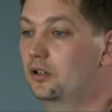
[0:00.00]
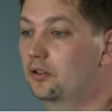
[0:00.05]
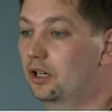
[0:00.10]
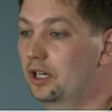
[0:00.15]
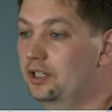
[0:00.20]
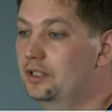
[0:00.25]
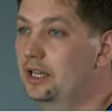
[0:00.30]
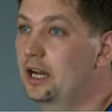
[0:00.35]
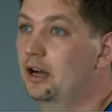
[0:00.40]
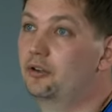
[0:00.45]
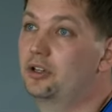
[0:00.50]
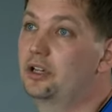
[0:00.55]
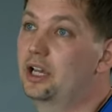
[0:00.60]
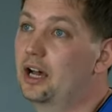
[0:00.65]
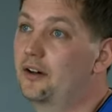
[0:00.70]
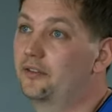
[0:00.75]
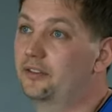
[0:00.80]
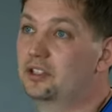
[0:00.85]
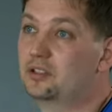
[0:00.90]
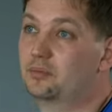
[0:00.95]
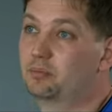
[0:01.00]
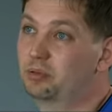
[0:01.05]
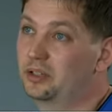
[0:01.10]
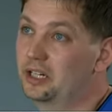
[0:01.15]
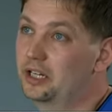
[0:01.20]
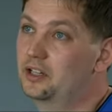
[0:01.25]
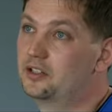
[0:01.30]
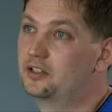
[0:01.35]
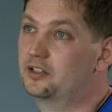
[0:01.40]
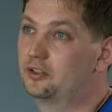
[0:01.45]
Right now you have this
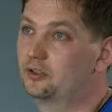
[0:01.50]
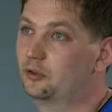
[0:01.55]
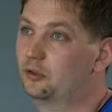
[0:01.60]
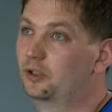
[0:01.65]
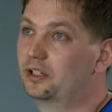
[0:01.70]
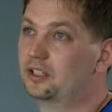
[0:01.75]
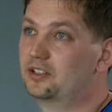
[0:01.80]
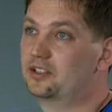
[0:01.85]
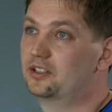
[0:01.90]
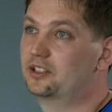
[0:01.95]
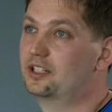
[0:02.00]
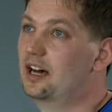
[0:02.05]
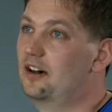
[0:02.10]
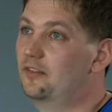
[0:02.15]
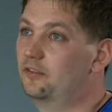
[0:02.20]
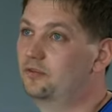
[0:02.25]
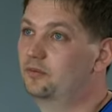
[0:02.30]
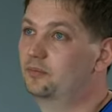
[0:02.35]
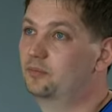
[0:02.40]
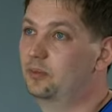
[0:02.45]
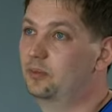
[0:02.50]
prehistoric stuff